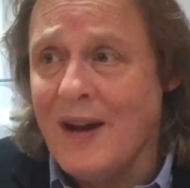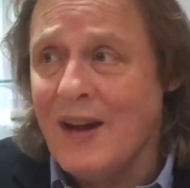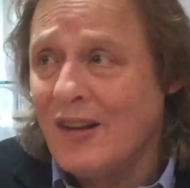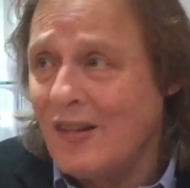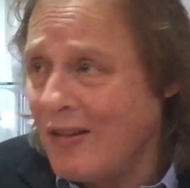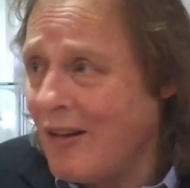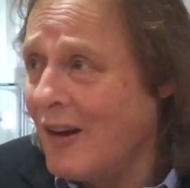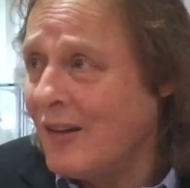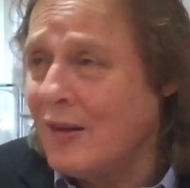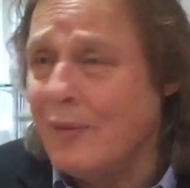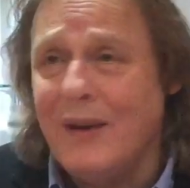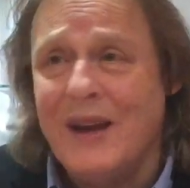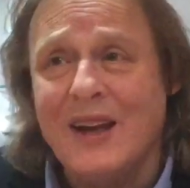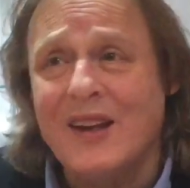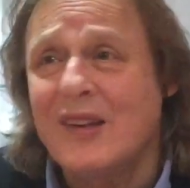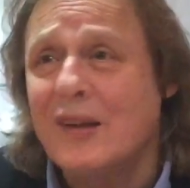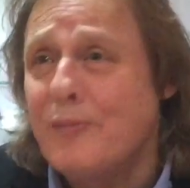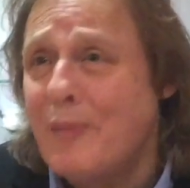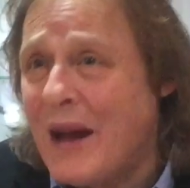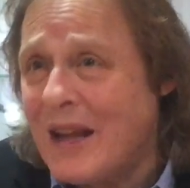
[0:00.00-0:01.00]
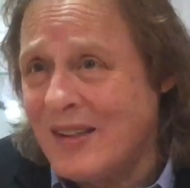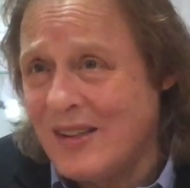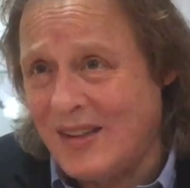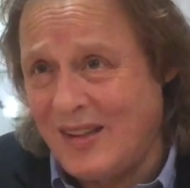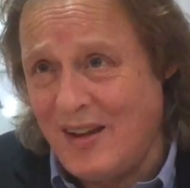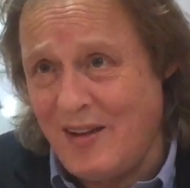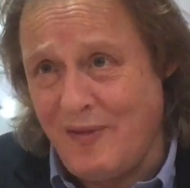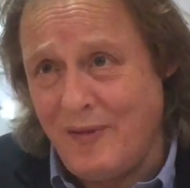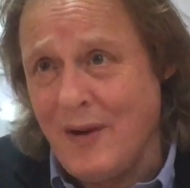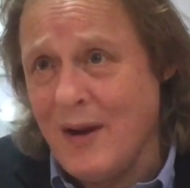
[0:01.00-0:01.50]
trying to be
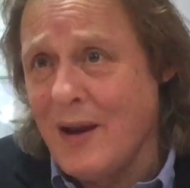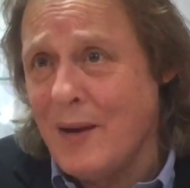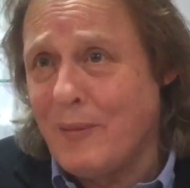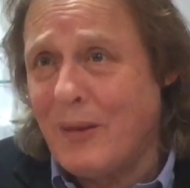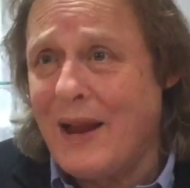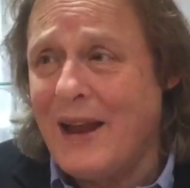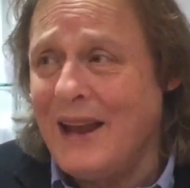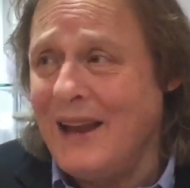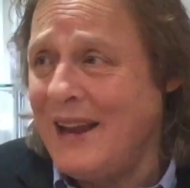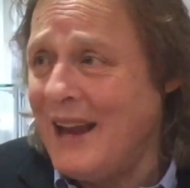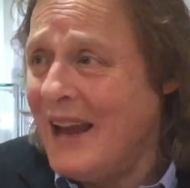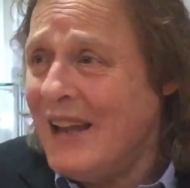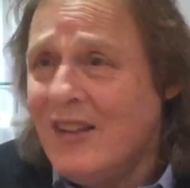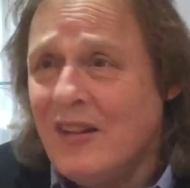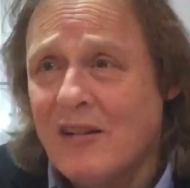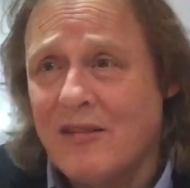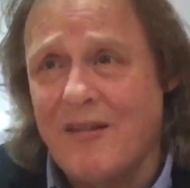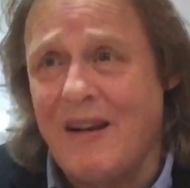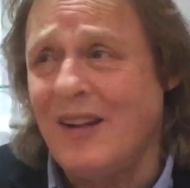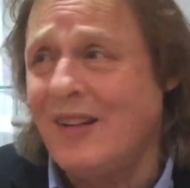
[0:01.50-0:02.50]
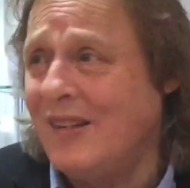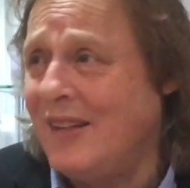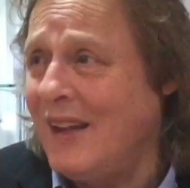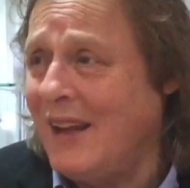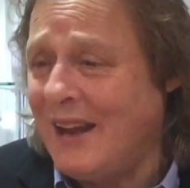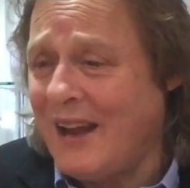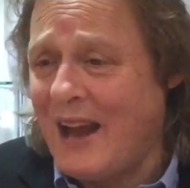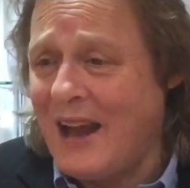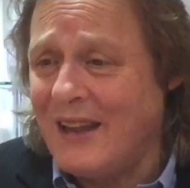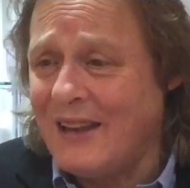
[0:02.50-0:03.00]
expansive, play
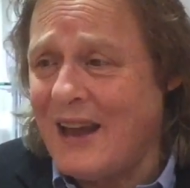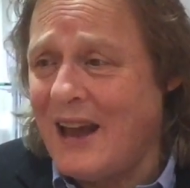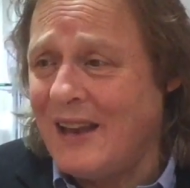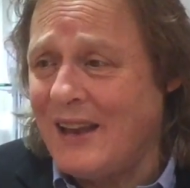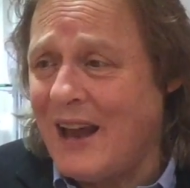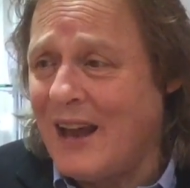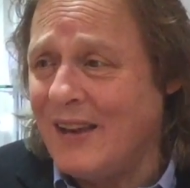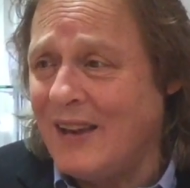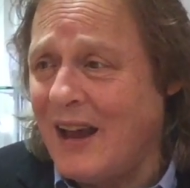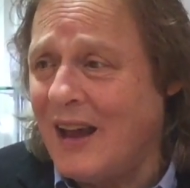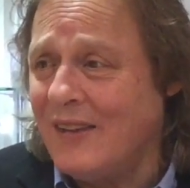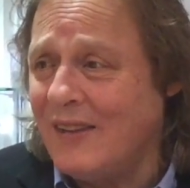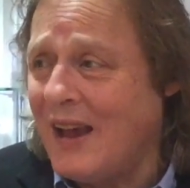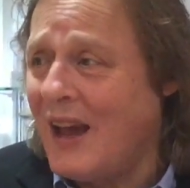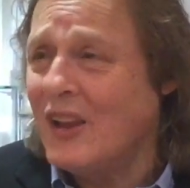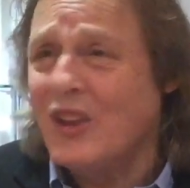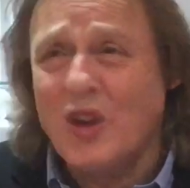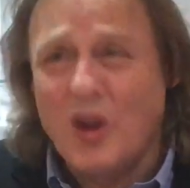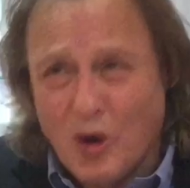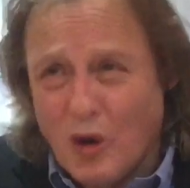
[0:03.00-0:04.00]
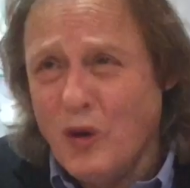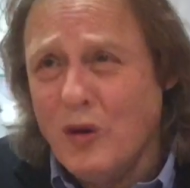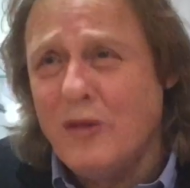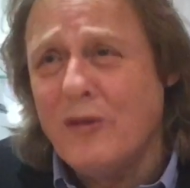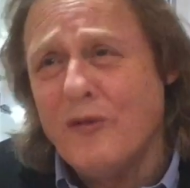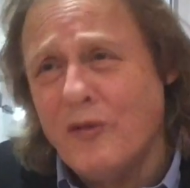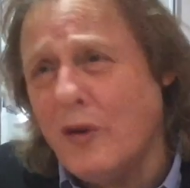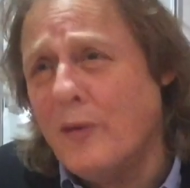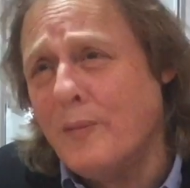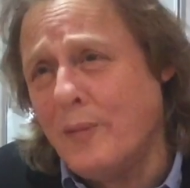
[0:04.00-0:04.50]
interesting and, and, and, and, and good
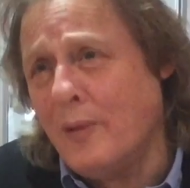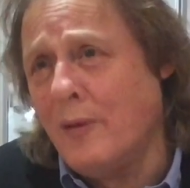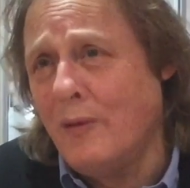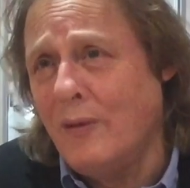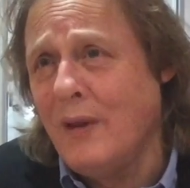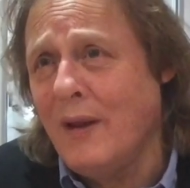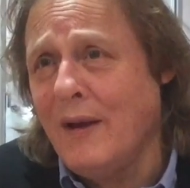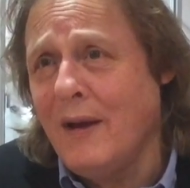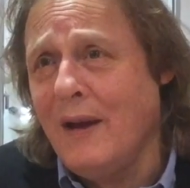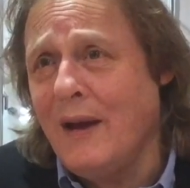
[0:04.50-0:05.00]
football.